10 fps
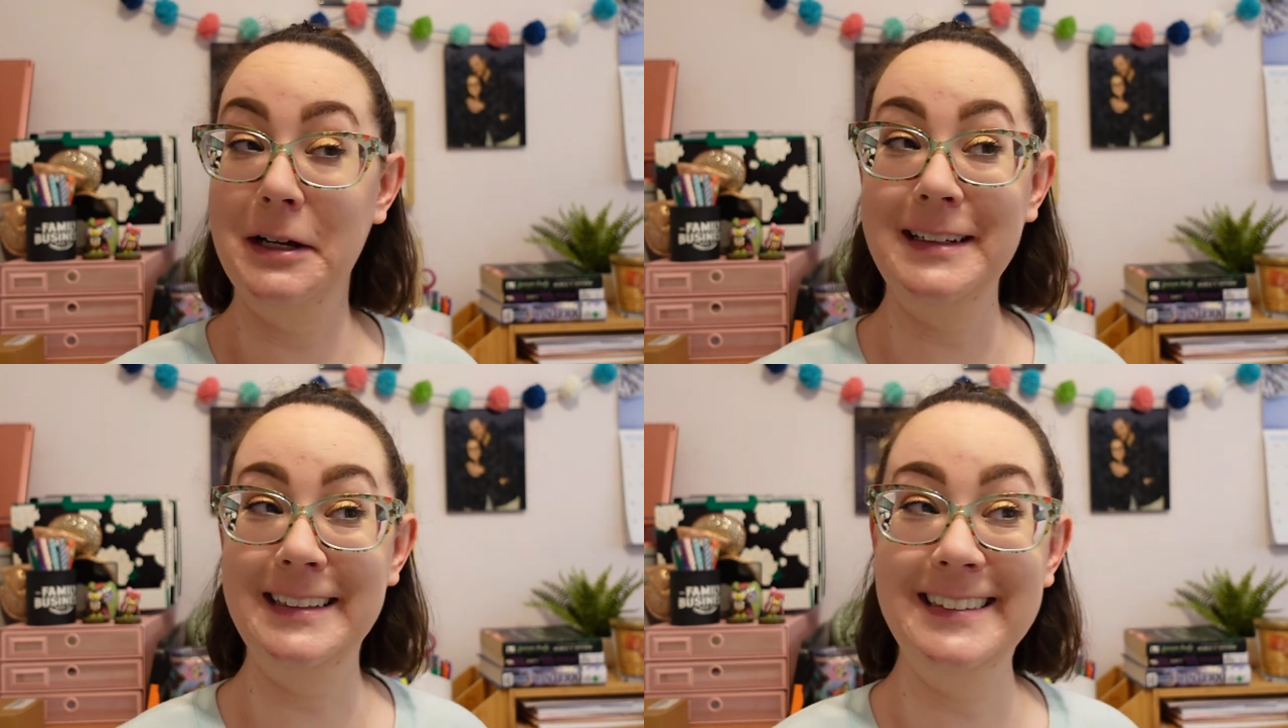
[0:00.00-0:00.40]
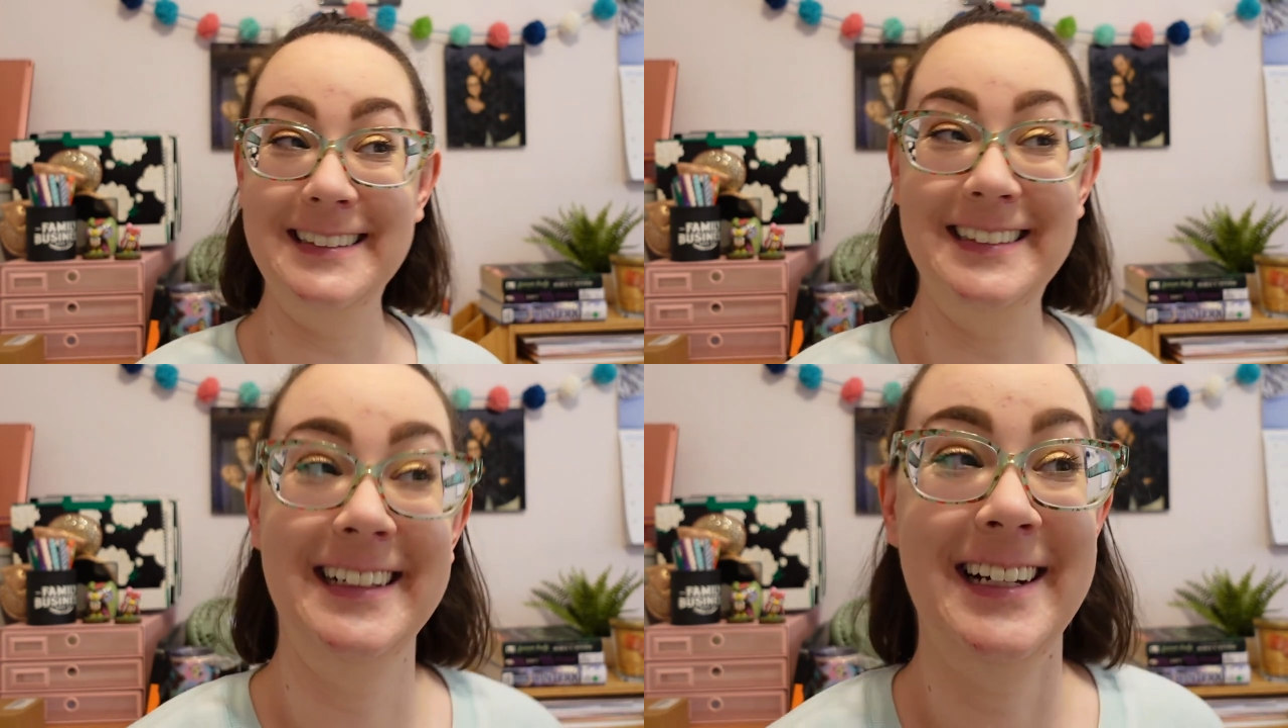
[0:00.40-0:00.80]
a
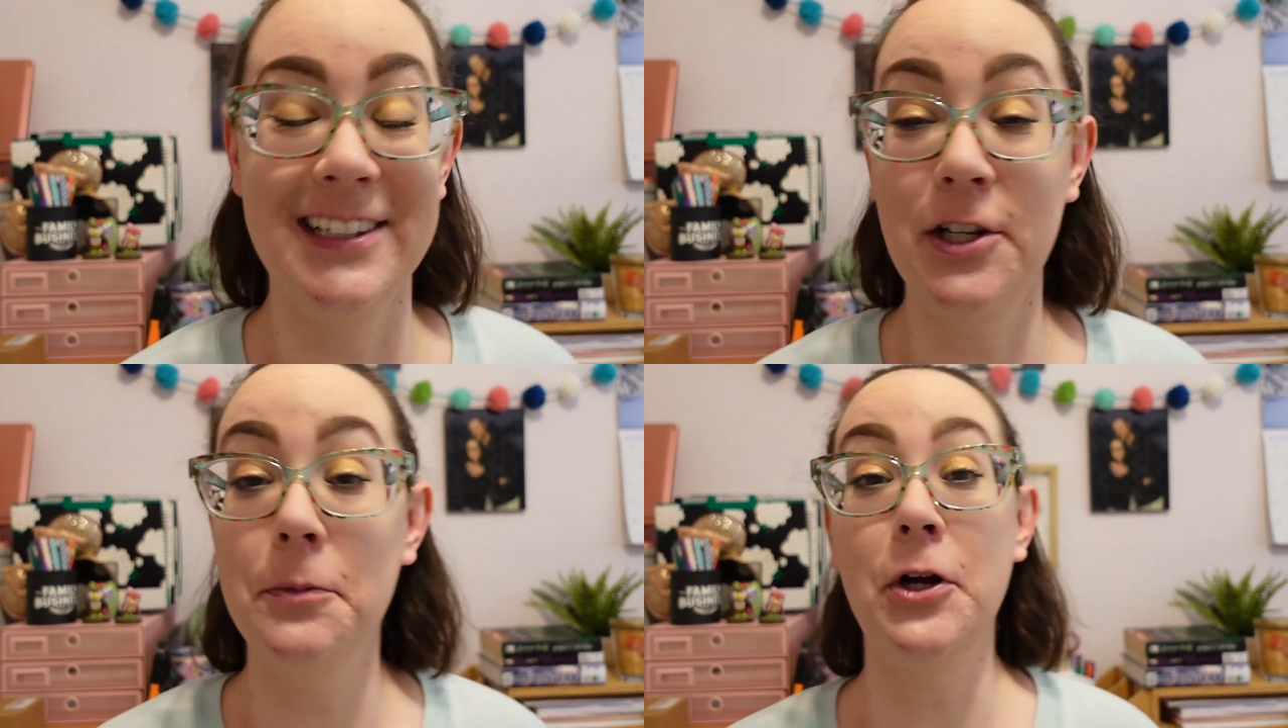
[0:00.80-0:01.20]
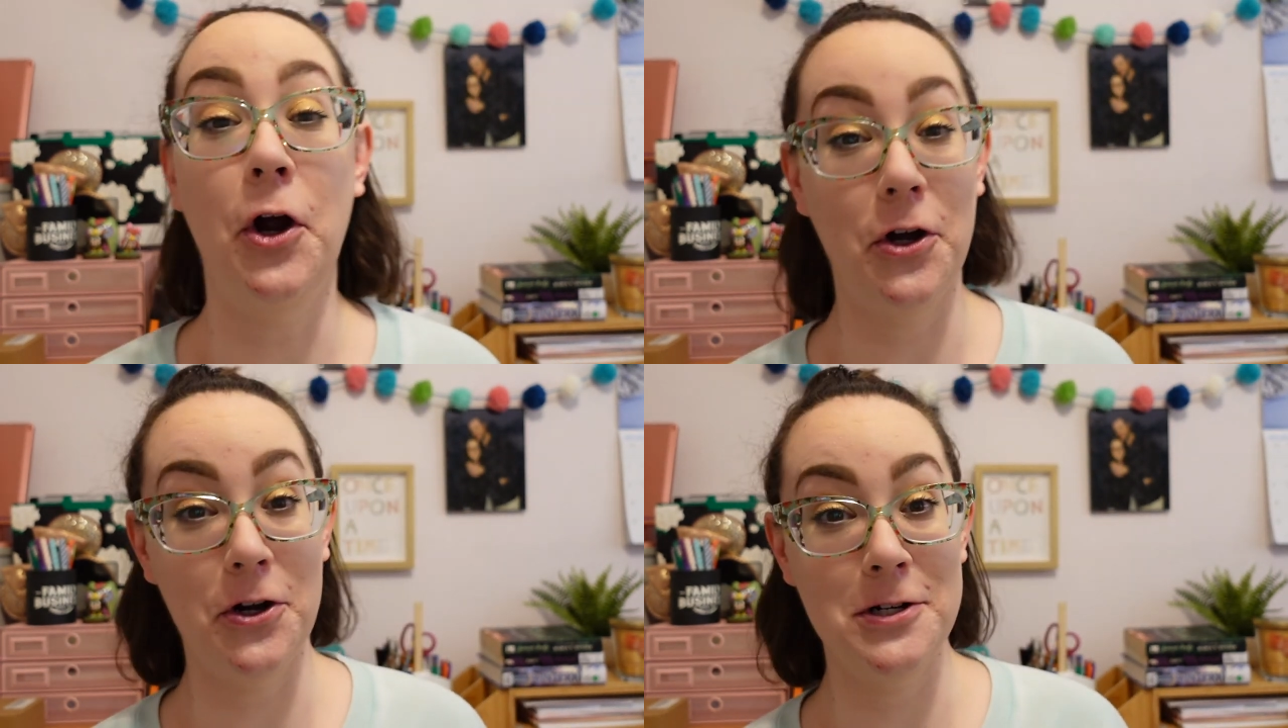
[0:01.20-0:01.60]
little bit
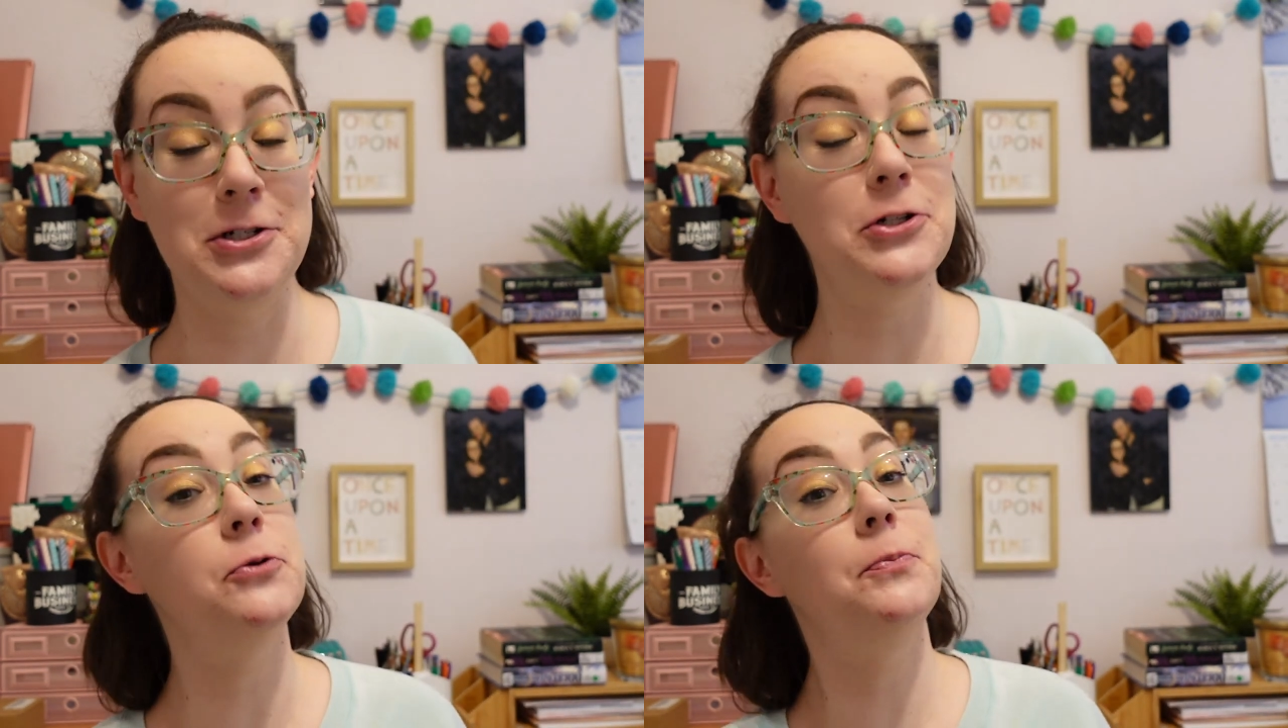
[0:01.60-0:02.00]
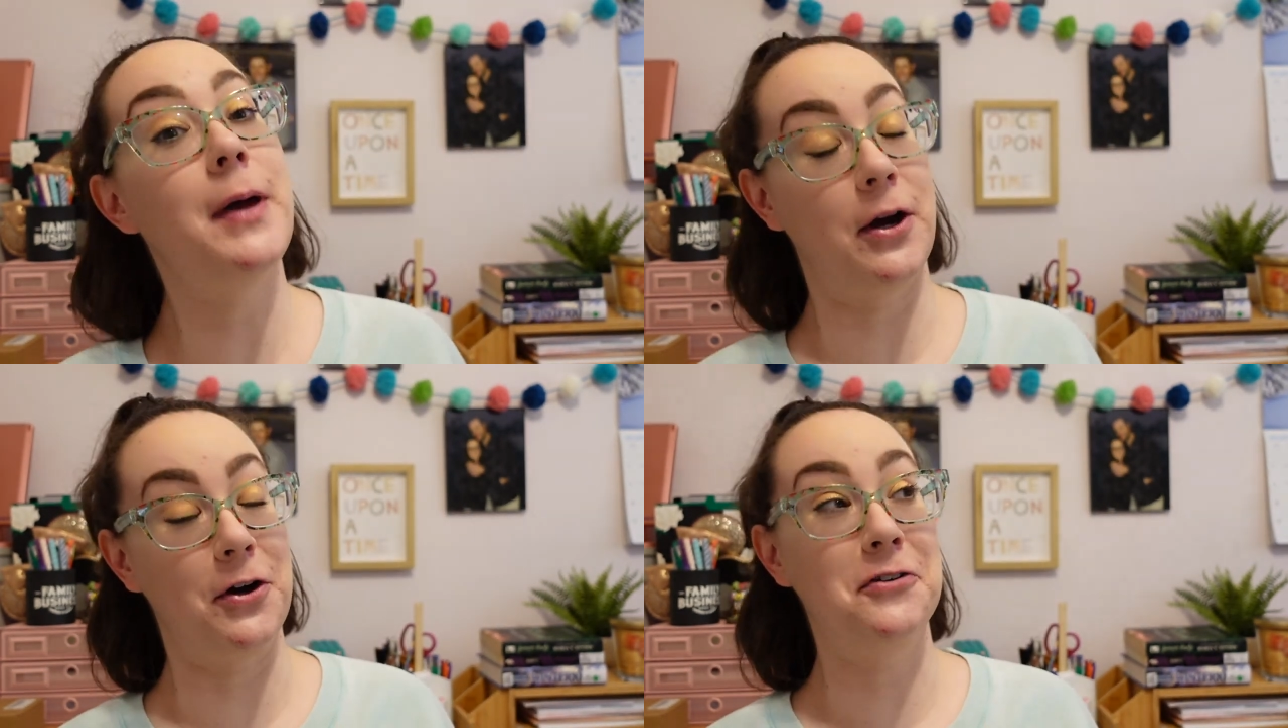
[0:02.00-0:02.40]
harder to do
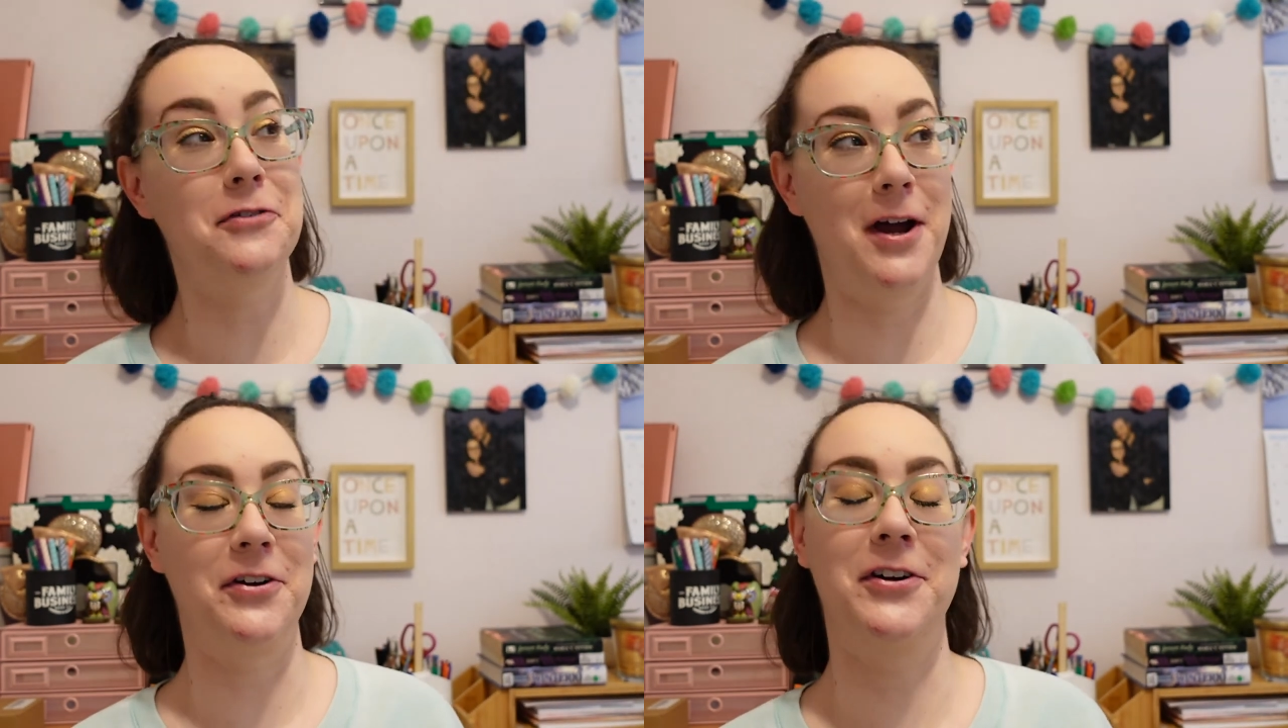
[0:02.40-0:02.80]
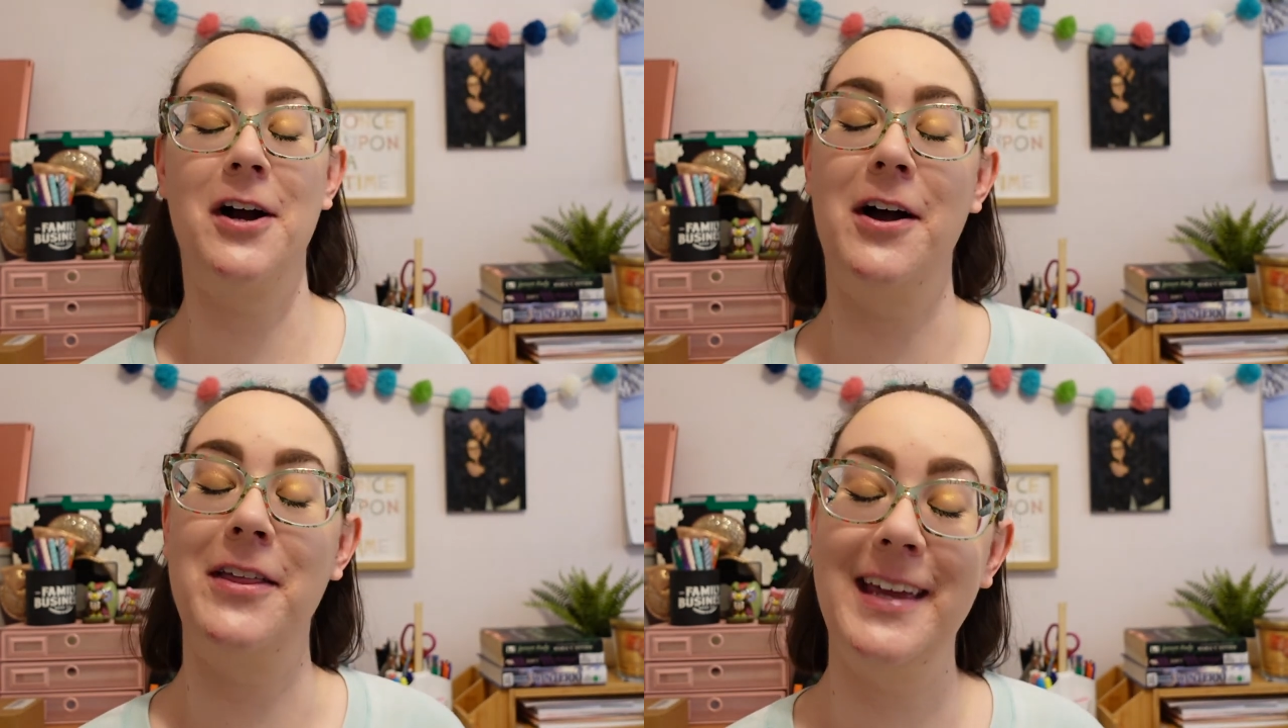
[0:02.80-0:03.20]
better rather uh,